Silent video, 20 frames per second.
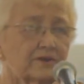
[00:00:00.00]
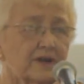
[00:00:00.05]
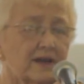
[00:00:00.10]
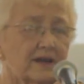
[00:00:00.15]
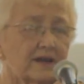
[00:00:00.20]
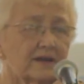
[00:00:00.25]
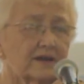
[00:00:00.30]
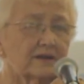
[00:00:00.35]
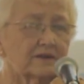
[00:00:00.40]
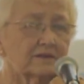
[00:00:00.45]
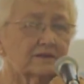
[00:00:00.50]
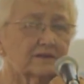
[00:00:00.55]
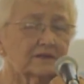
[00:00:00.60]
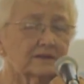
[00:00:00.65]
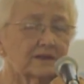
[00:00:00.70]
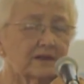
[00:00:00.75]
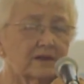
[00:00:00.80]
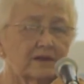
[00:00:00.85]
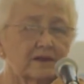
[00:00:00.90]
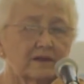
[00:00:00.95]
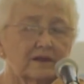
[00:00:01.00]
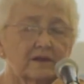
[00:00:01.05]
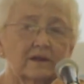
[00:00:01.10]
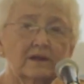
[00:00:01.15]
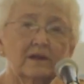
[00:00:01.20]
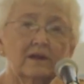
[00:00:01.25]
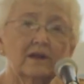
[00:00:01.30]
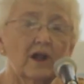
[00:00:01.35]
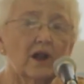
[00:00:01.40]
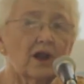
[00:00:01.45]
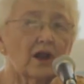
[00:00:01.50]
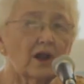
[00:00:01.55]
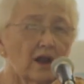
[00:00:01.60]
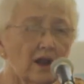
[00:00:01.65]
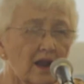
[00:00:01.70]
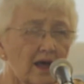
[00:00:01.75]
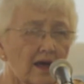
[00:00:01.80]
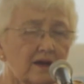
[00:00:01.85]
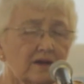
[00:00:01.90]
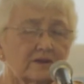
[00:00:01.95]
towns
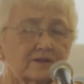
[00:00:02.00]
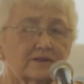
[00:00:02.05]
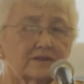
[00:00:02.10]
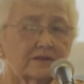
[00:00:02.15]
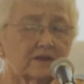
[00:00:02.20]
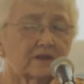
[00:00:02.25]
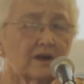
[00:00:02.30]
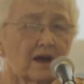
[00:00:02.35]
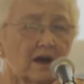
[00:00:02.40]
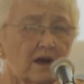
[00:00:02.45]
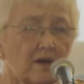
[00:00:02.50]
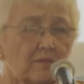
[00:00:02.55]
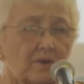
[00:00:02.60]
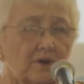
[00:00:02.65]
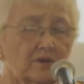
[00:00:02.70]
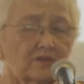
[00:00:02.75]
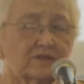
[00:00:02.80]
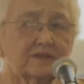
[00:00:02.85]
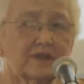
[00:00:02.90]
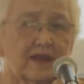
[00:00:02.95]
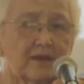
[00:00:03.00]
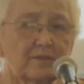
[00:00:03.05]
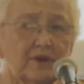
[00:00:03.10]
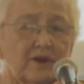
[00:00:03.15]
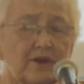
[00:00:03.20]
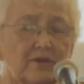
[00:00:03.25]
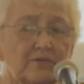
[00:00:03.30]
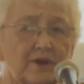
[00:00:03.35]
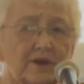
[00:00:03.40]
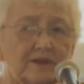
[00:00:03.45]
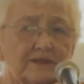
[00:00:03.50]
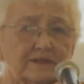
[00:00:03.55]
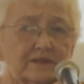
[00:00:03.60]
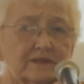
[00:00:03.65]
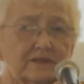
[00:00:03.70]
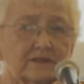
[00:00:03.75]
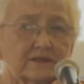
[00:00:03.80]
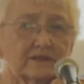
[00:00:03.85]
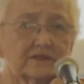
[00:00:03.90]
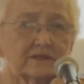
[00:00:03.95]
lost almost that many
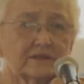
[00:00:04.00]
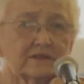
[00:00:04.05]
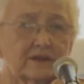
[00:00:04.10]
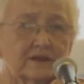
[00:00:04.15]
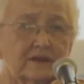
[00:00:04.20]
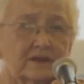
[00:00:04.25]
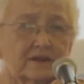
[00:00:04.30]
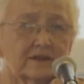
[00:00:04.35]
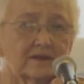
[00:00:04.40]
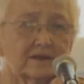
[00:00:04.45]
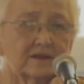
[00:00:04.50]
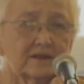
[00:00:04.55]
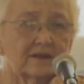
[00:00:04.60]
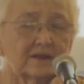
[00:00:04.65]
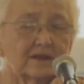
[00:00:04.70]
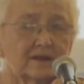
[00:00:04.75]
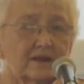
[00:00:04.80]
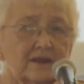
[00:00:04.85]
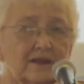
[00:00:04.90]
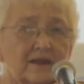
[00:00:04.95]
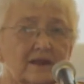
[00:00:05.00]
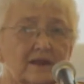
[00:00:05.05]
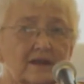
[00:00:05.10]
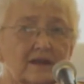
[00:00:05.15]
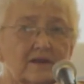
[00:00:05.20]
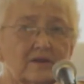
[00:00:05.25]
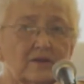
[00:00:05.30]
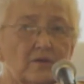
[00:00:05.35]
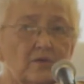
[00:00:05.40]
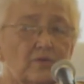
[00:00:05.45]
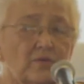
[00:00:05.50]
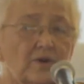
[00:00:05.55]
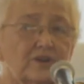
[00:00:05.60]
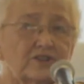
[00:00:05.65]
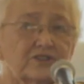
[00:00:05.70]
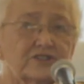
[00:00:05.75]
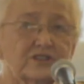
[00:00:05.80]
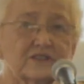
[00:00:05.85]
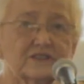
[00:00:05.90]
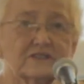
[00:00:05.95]
residents. We're
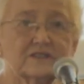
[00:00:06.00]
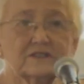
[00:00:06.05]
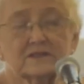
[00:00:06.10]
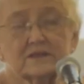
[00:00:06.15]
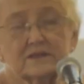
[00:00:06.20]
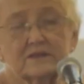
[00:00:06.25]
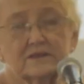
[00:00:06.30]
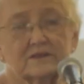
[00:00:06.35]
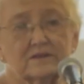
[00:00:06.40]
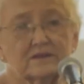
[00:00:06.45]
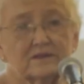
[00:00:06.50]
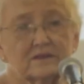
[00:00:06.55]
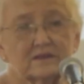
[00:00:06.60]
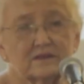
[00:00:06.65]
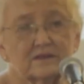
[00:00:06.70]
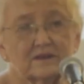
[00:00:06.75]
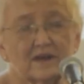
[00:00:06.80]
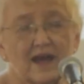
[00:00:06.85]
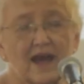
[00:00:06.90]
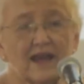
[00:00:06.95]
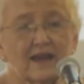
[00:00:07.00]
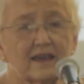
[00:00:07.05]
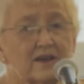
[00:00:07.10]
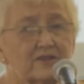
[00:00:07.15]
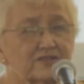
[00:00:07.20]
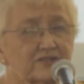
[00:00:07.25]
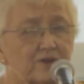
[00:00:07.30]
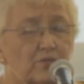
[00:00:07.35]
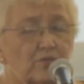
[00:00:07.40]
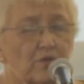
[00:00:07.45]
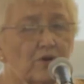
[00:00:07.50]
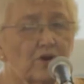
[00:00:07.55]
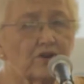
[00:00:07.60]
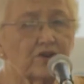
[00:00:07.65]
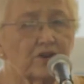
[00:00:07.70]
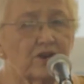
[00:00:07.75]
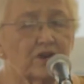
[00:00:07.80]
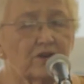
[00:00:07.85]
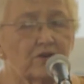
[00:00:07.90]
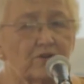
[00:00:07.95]
just, I guess, a
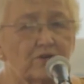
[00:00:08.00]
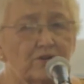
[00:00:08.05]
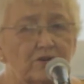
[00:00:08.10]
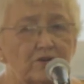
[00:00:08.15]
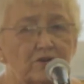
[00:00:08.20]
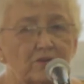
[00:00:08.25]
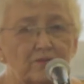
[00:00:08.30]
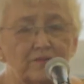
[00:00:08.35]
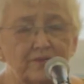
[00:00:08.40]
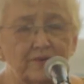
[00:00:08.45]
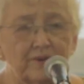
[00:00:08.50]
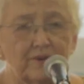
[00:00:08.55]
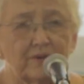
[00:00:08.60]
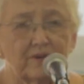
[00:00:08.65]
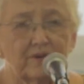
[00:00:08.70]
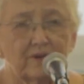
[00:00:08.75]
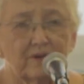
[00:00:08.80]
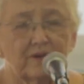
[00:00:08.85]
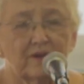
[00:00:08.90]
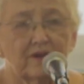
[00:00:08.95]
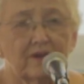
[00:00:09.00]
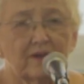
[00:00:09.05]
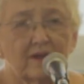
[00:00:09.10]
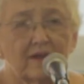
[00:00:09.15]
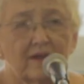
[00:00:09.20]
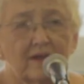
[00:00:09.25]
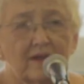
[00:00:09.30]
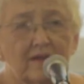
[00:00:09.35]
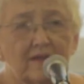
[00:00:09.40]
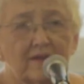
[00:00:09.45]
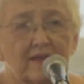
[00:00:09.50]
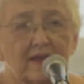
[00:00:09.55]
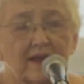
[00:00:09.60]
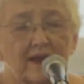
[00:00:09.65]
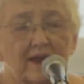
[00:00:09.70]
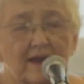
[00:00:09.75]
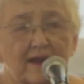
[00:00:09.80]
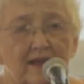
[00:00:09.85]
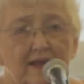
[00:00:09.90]
working group that